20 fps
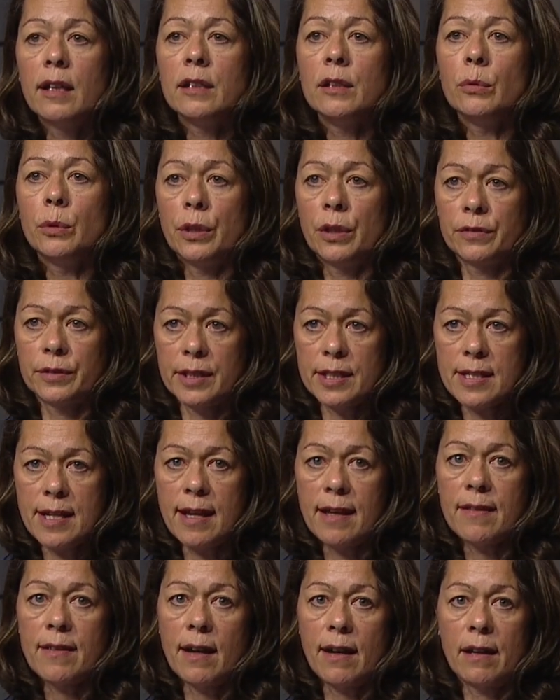You would only
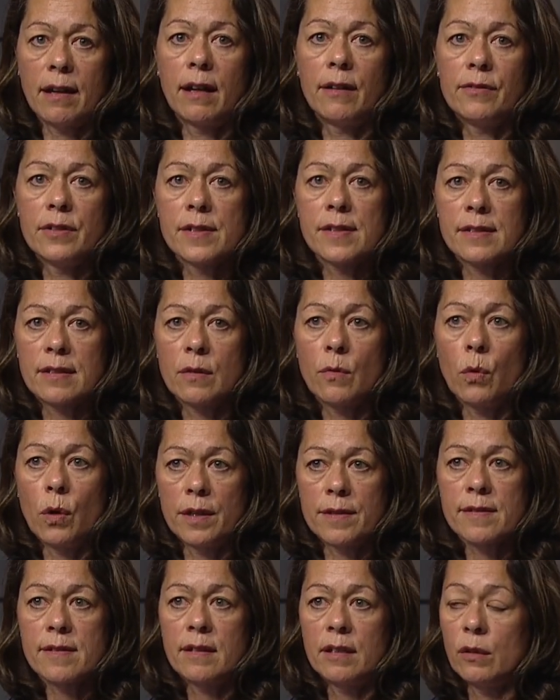take that, obviously,
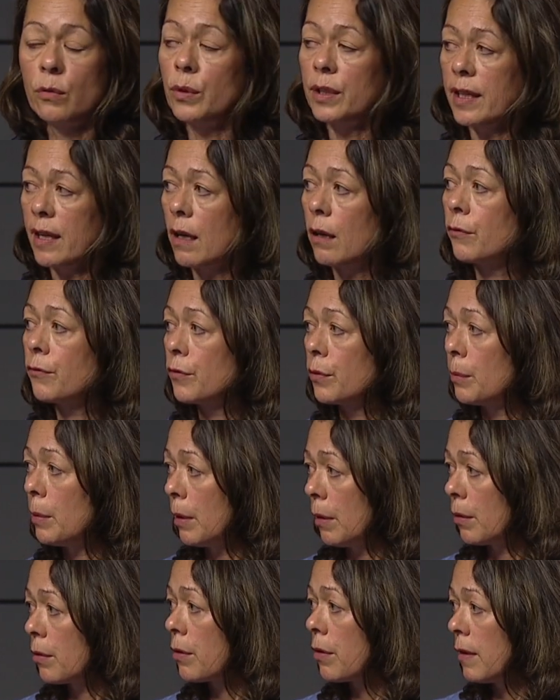once, and it would count for
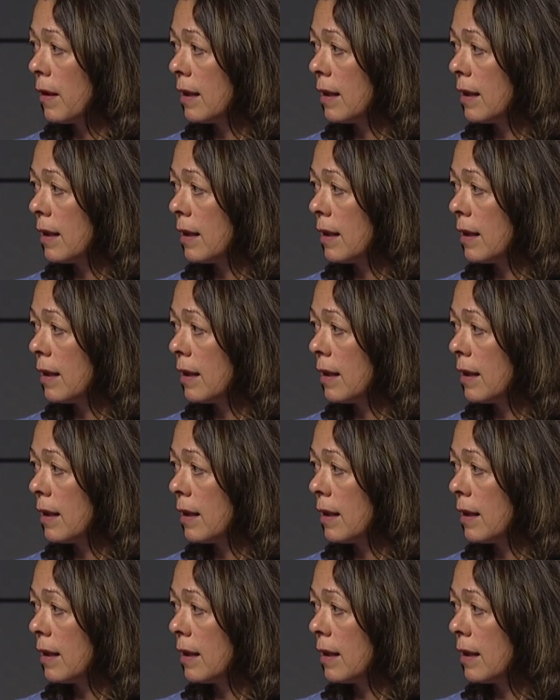both.